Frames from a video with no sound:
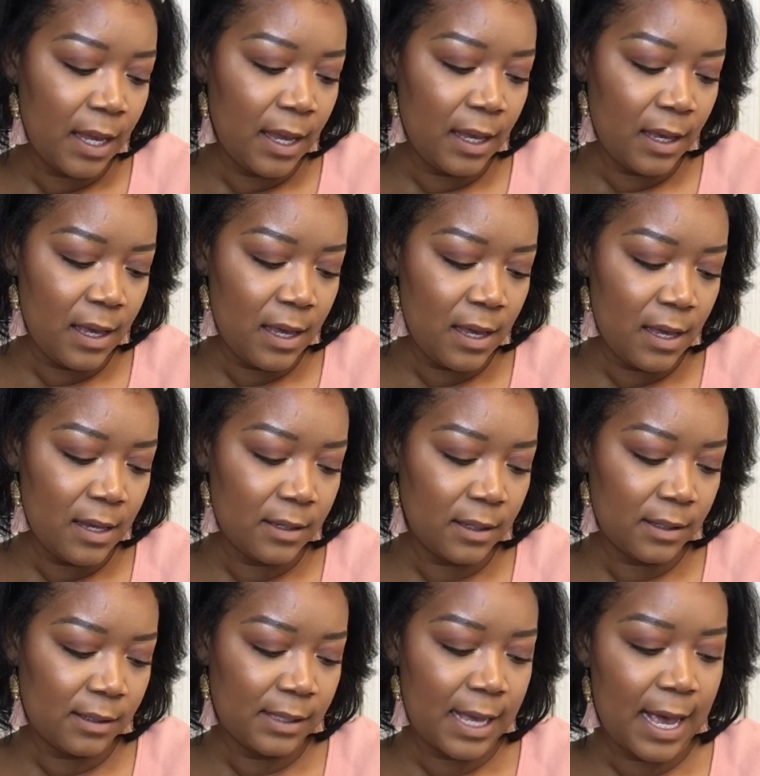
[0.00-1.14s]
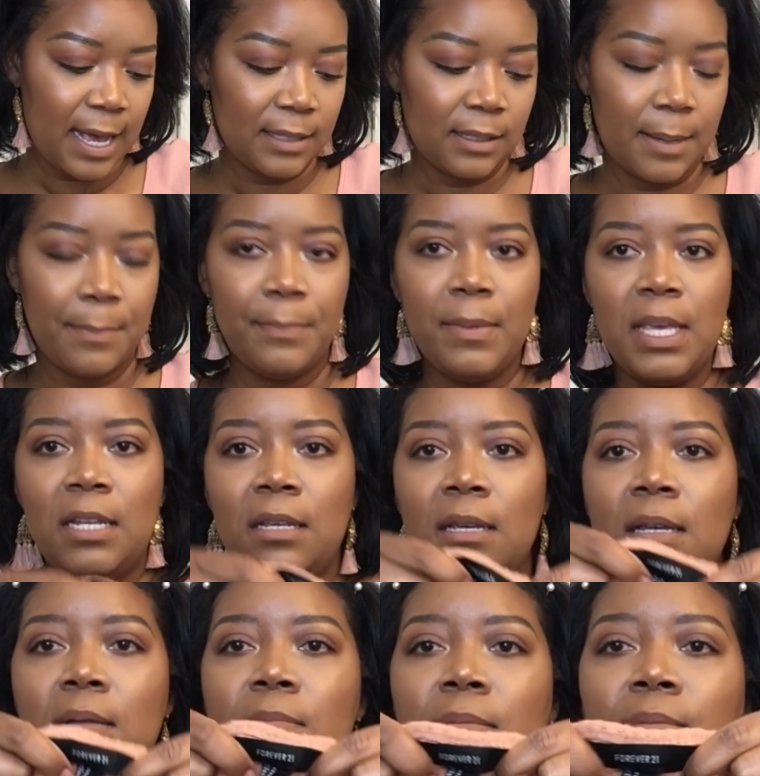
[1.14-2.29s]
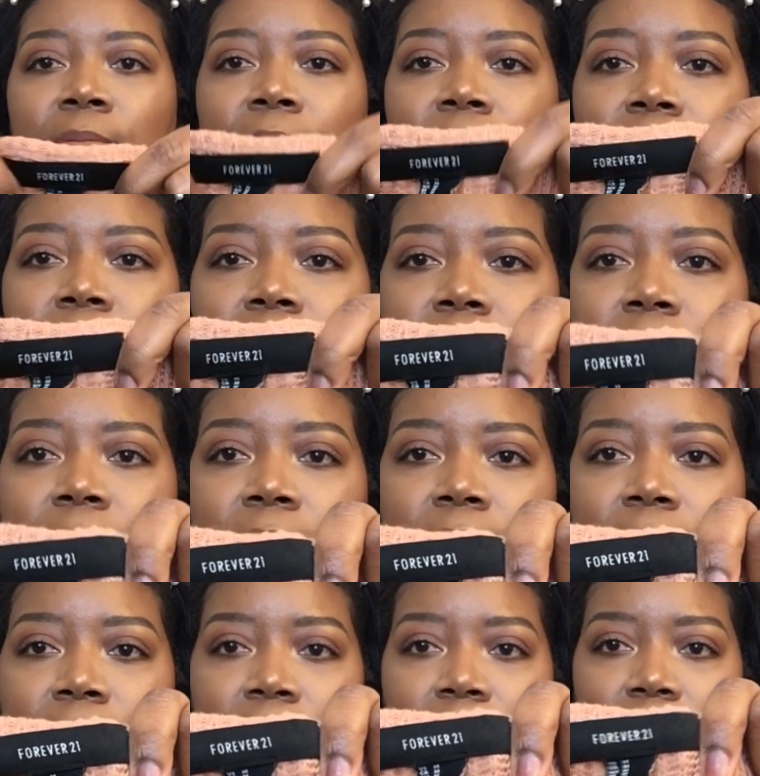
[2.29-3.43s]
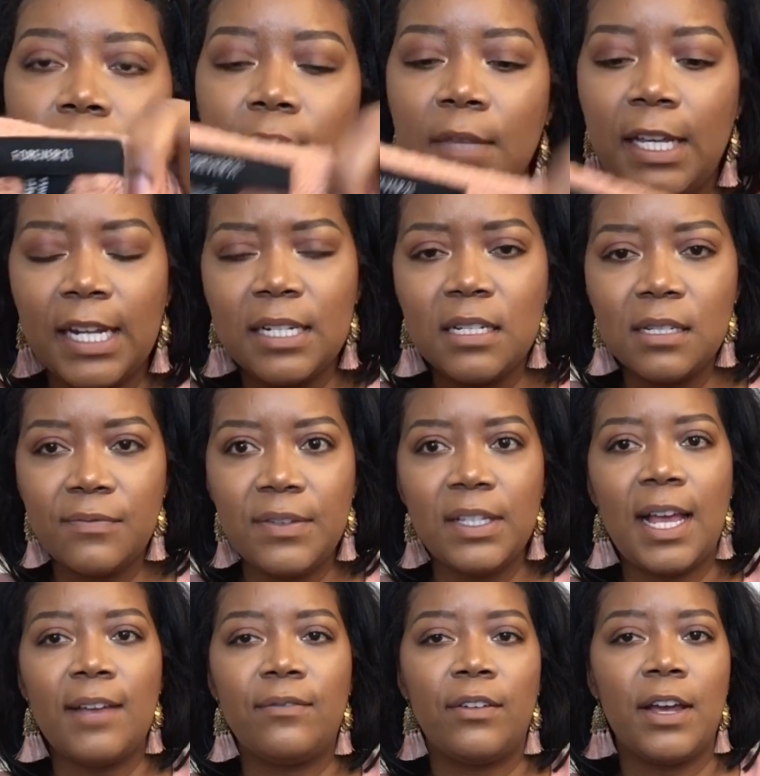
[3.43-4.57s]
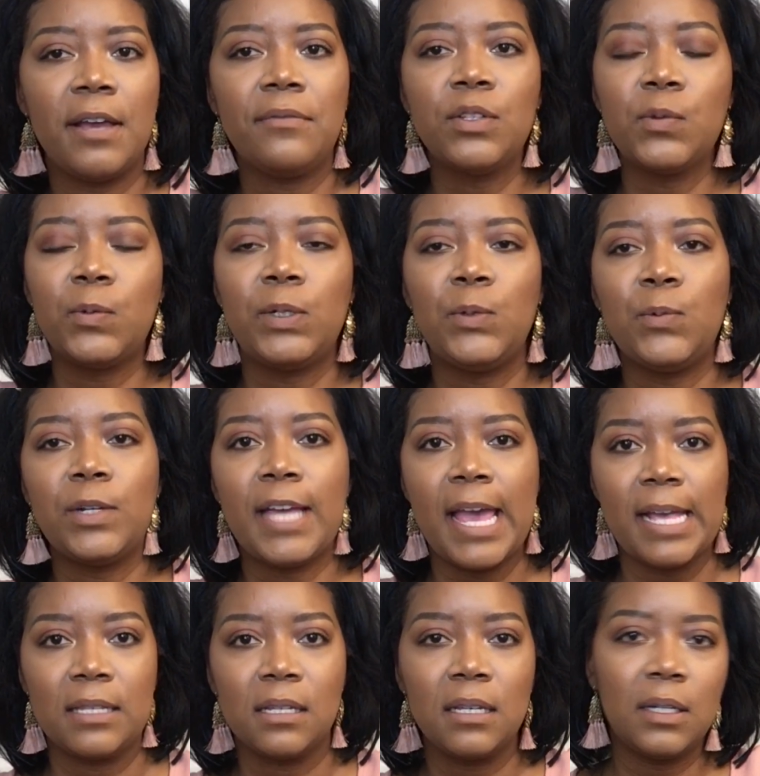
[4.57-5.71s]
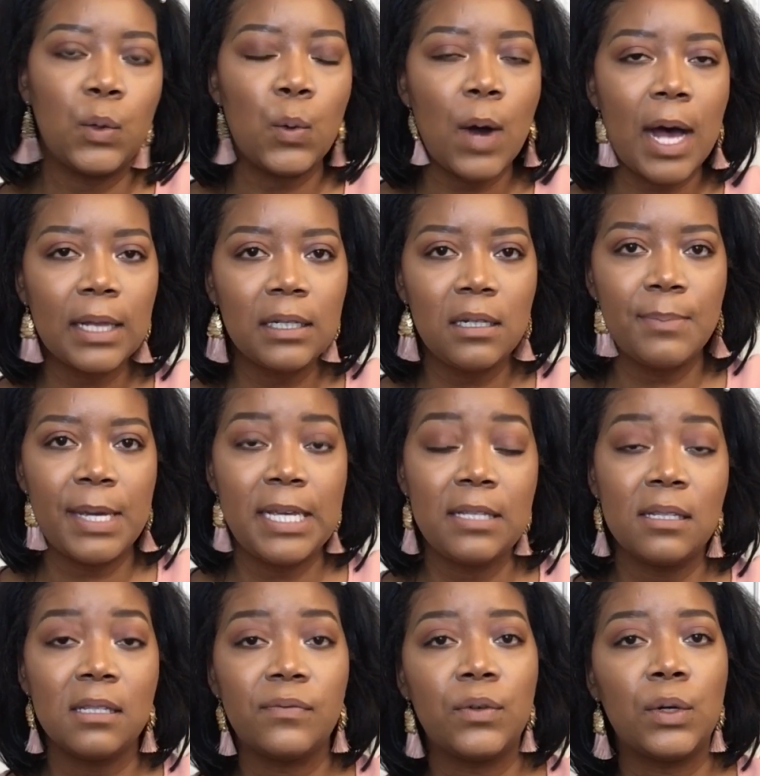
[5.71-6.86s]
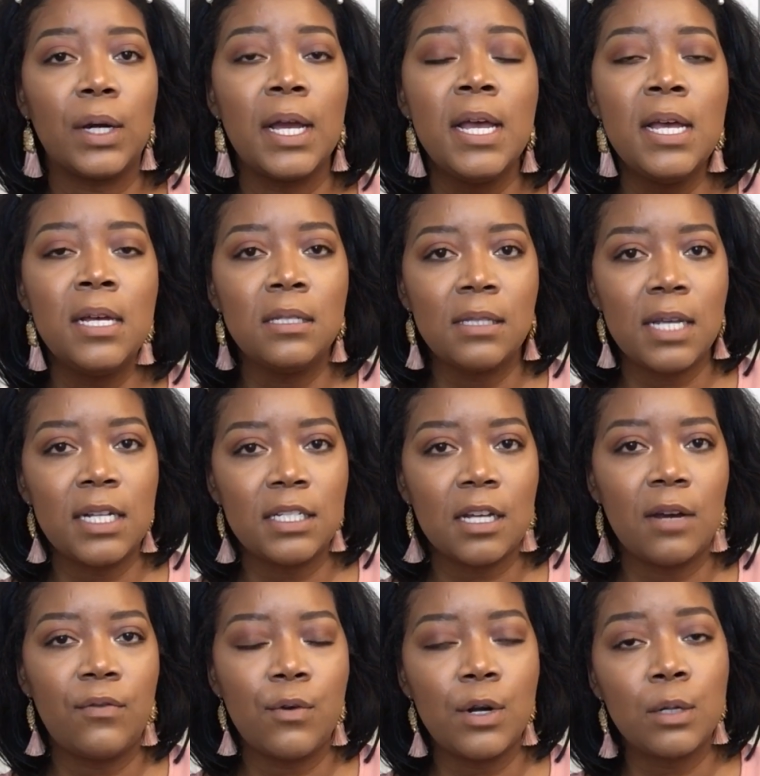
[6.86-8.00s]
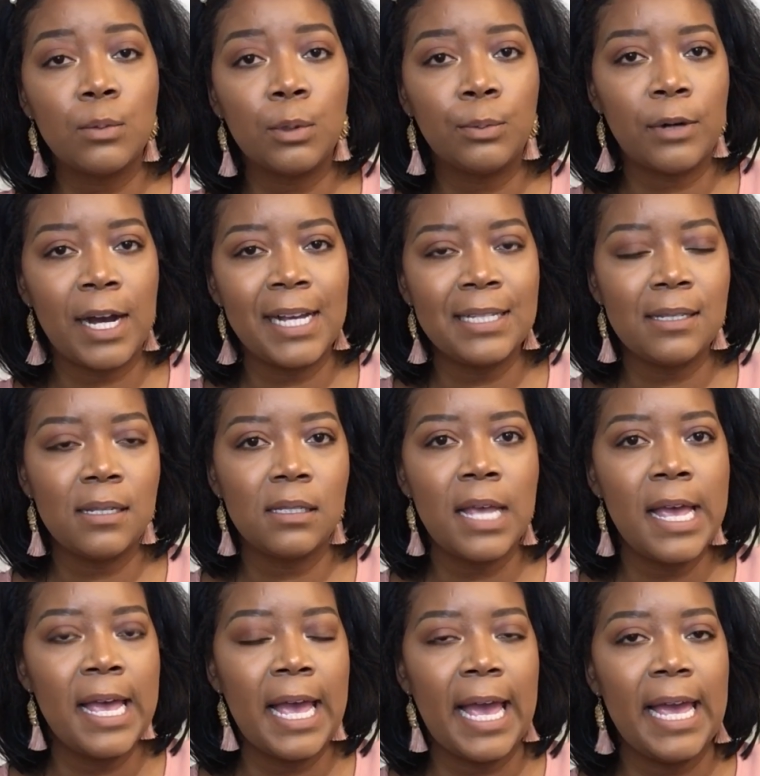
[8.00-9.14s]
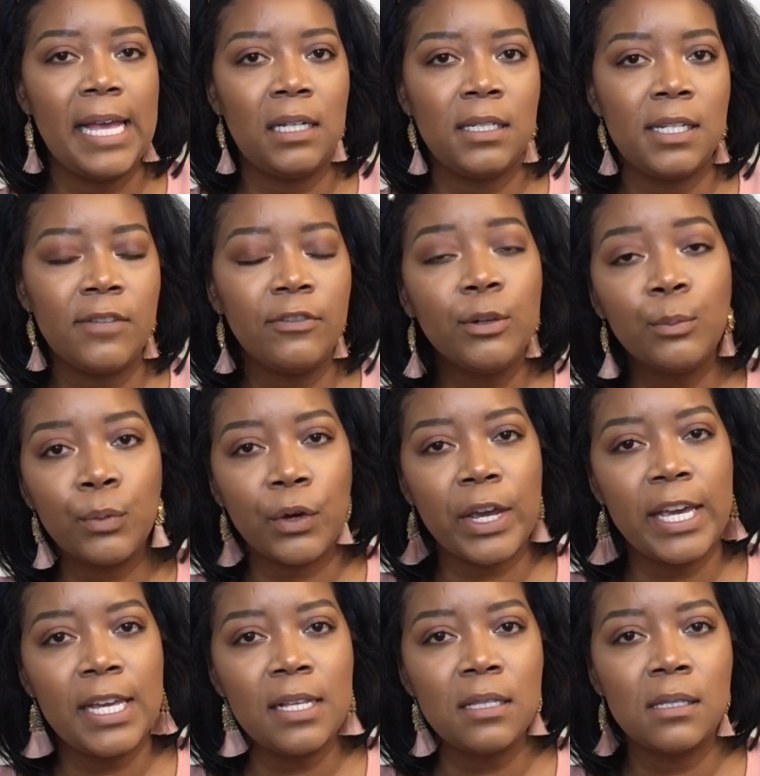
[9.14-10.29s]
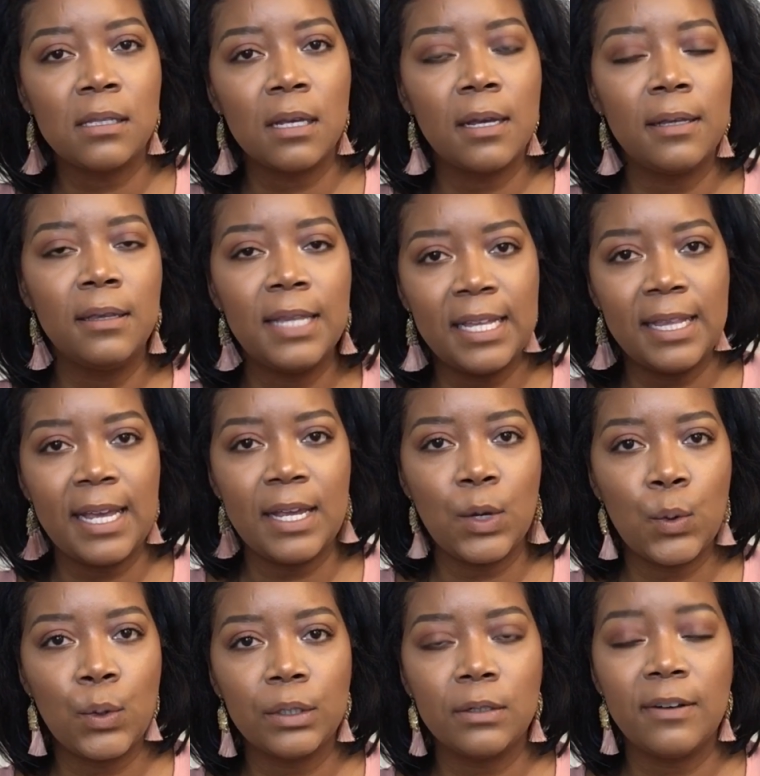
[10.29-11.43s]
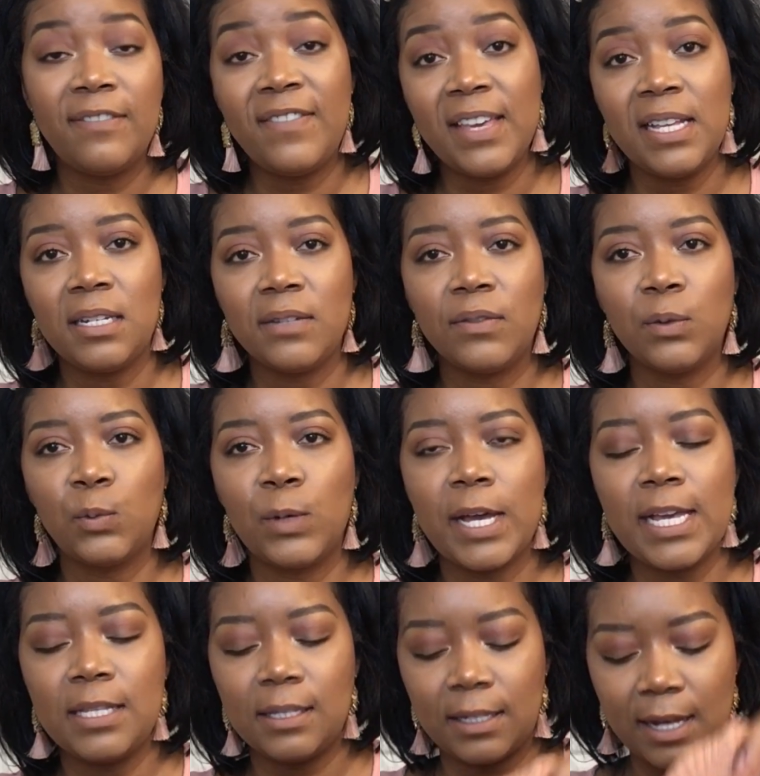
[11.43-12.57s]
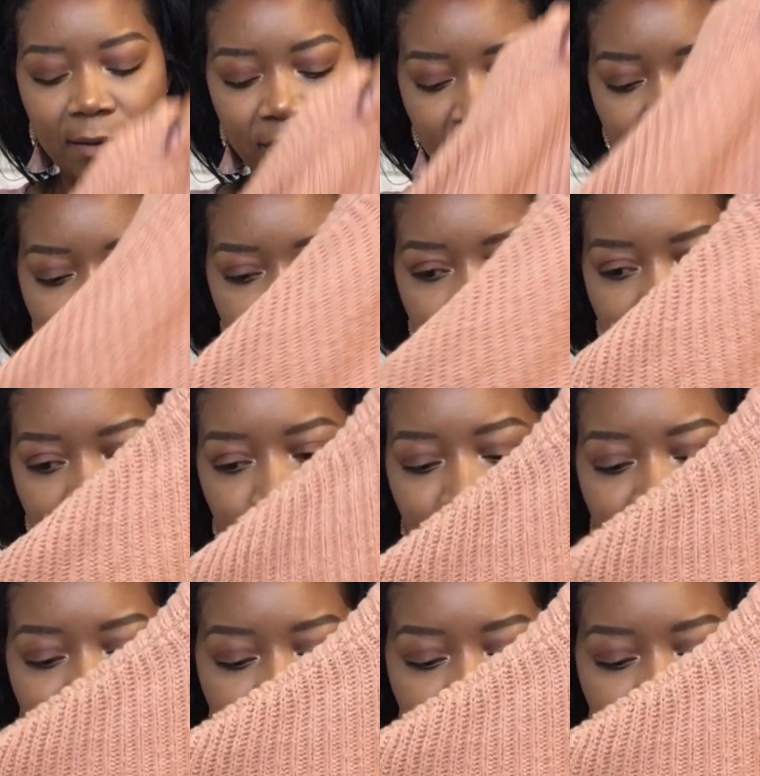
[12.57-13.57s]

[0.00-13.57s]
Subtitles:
And it is a size medium. And I just feel like Forever 21 has good quality pieces for such affordable prices, and different brands that they order fit different ways, and I feel like this one